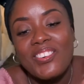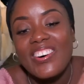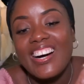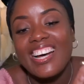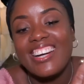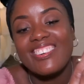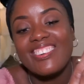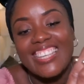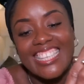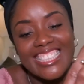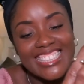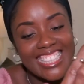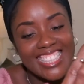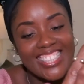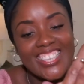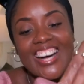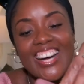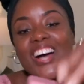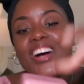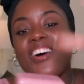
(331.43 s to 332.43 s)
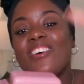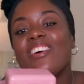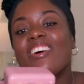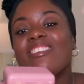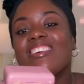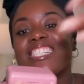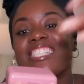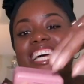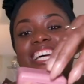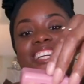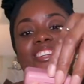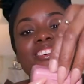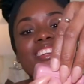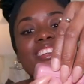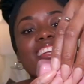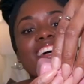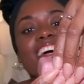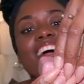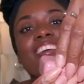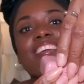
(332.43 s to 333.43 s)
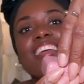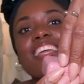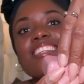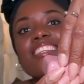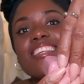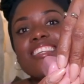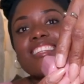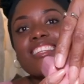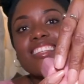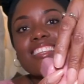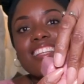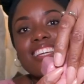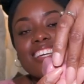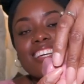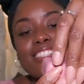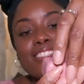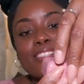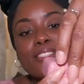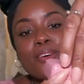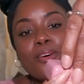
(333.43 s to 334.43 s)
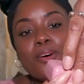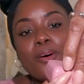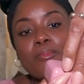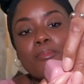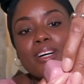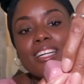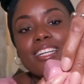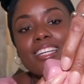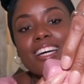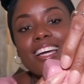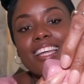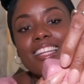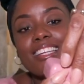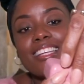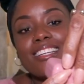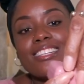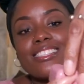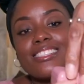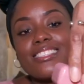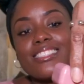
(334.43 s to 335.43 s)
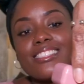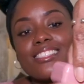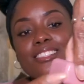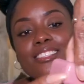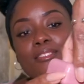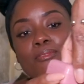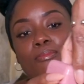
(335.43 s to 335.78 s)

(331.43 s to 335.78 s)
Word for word: what, what was I doing? Look how easy the thing is to open. Look at this.